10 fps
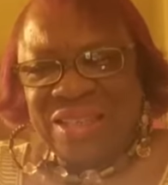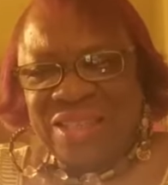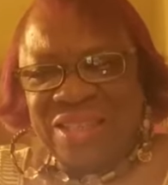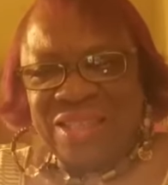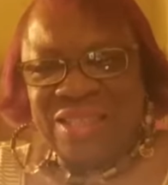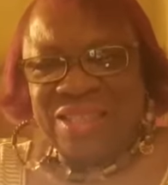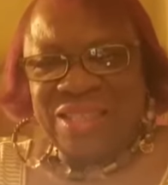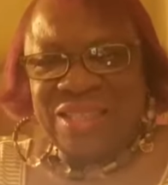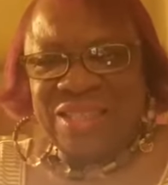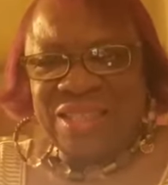She's
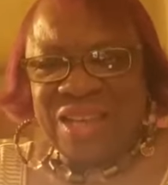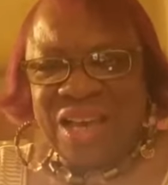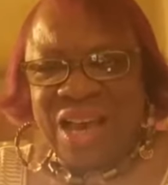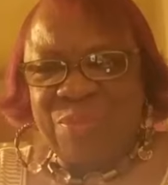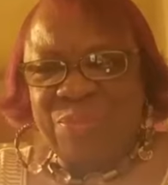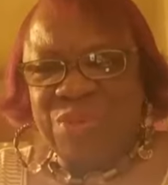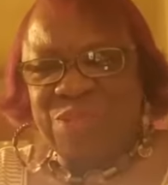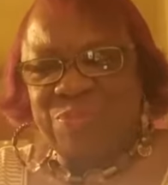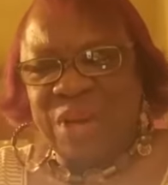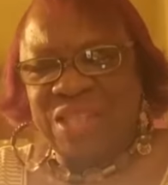our
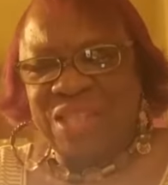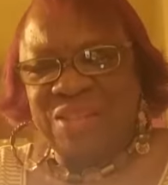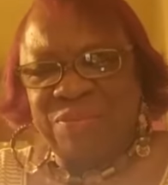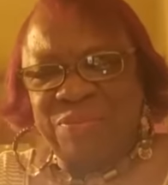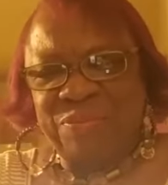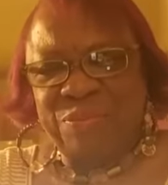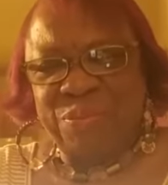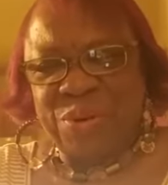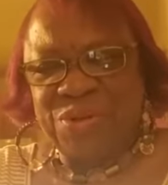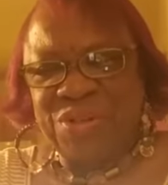prospective
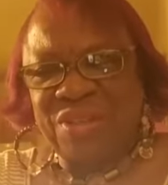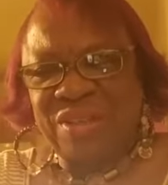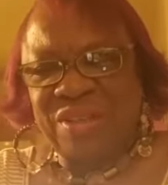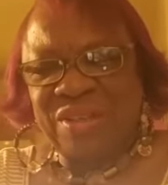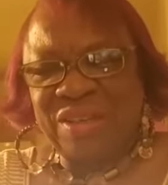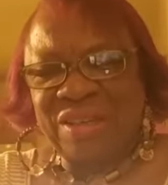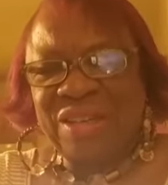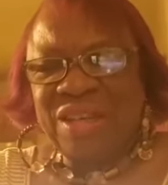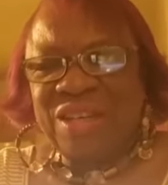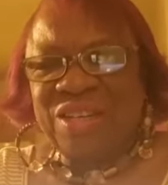person
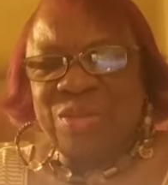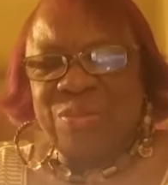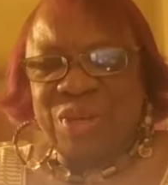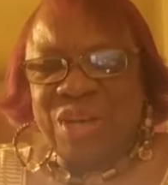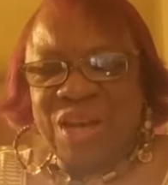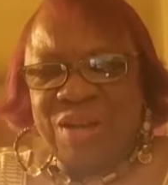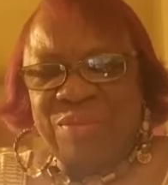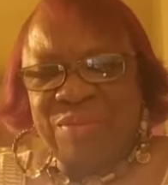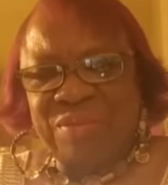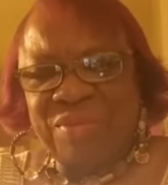to become
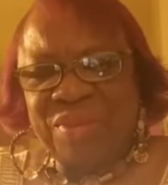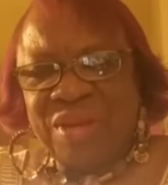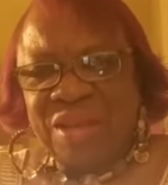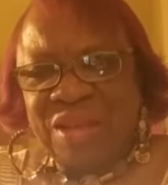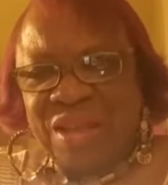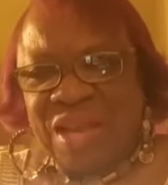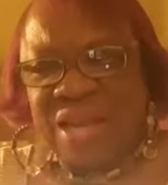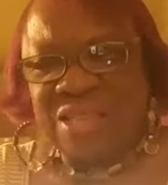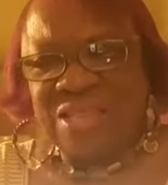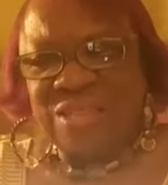the
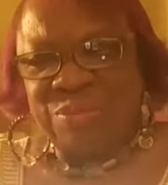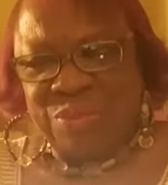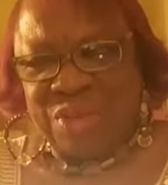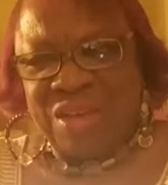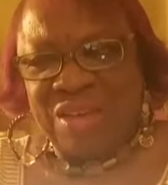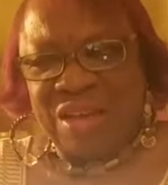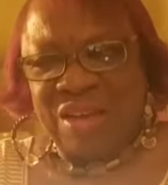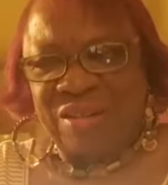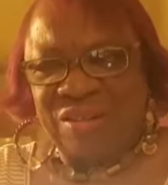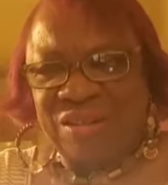next
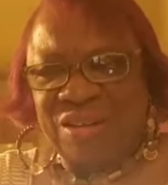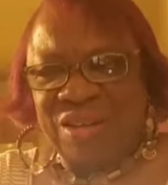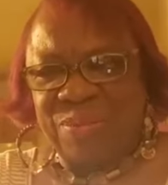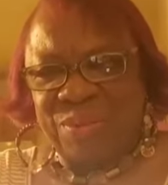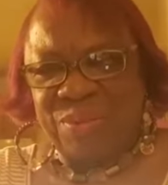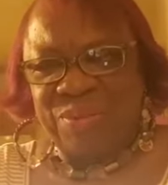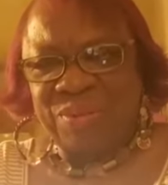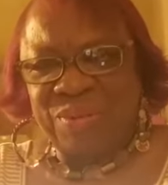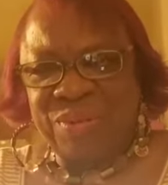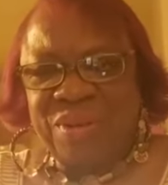billion-dollar couple.
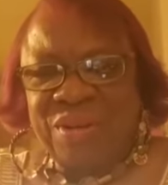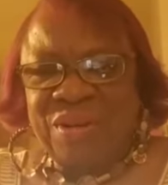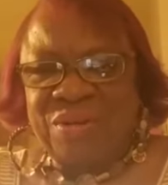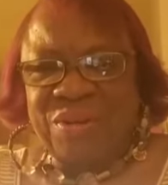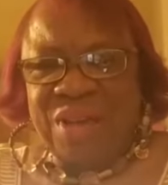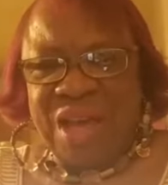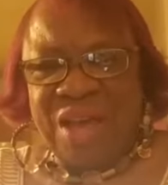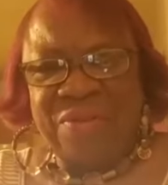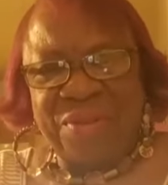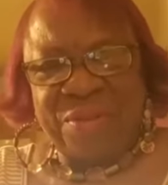We
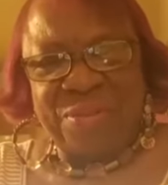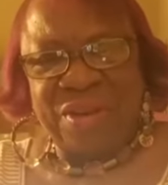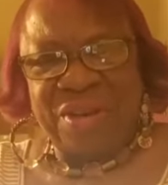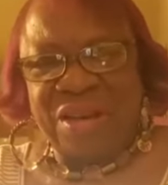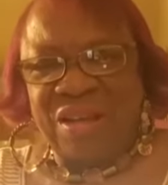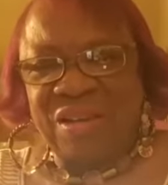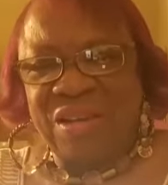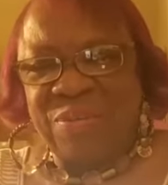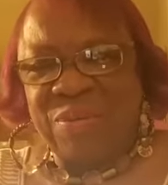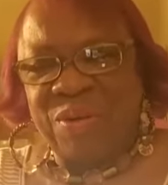have a billion-dollar
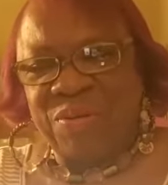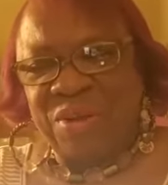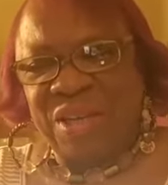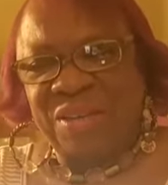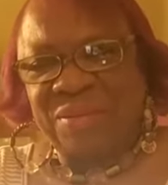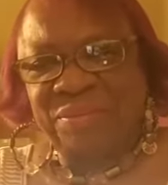couple already,